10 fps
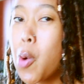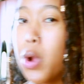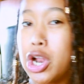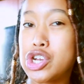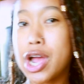
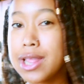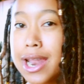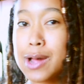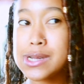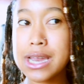We're gonna try
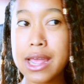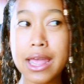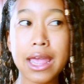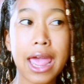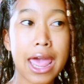that out
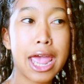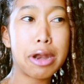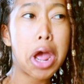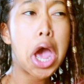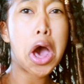today,
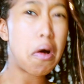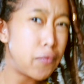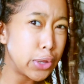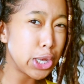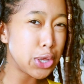and
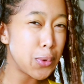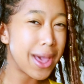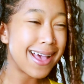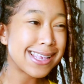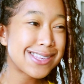hopefully you
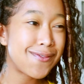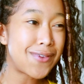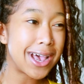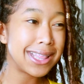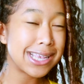guys
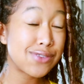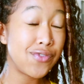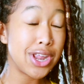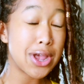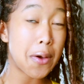find this
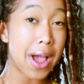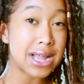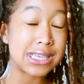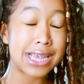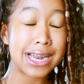video
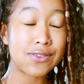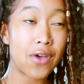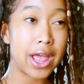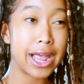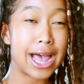as
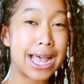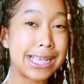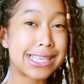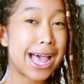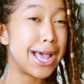satisfying
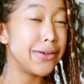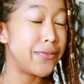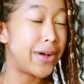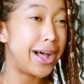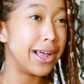as I
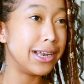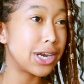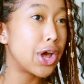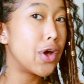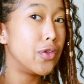
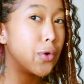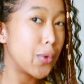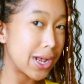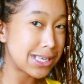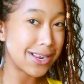find the
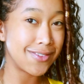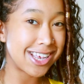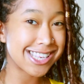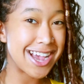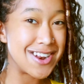rest of
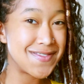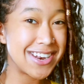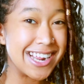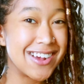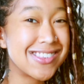these kind of
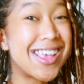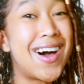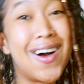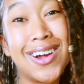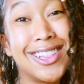videos
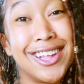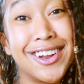on the